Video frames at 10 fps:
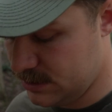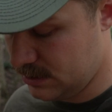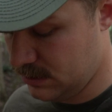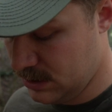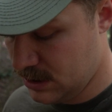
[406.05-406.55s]

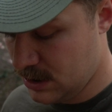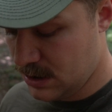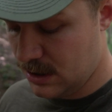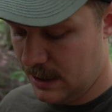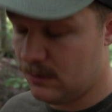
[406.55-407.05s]
So
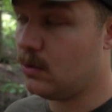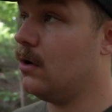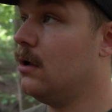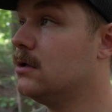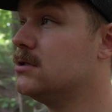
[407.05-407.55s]
I will
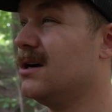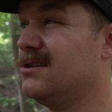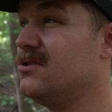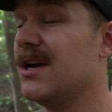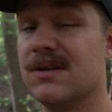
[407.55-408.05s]
talk
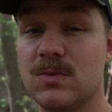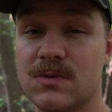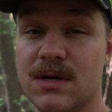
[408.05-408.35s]
to you guys once we